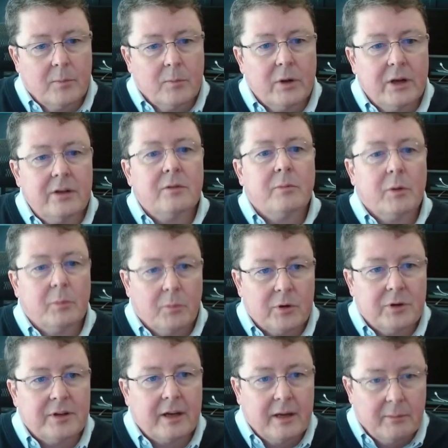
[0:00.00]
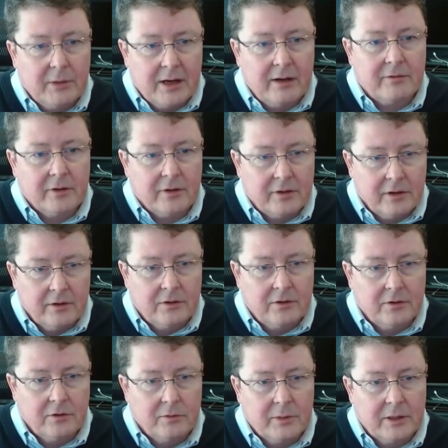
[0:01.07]
we need to put more time and effort
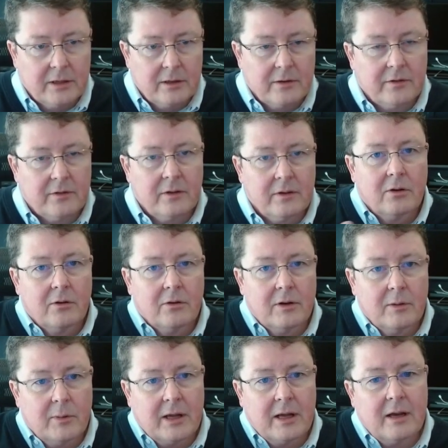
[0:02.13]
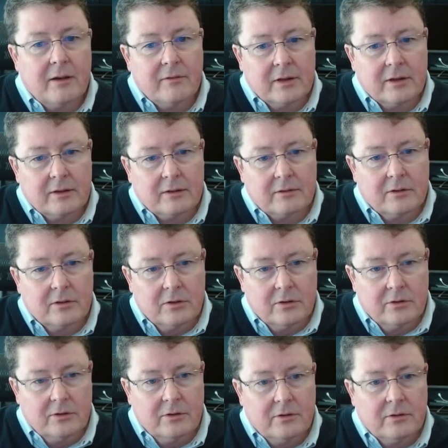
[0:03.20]
into, because only by having a
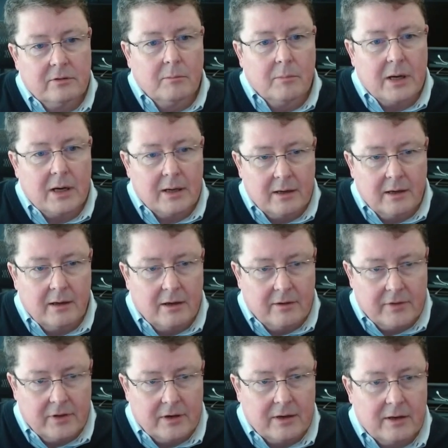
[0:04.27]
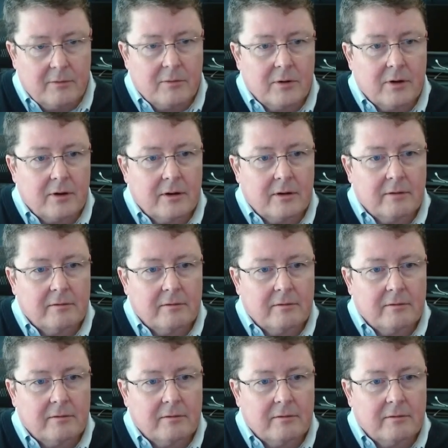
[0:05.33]
good model of the network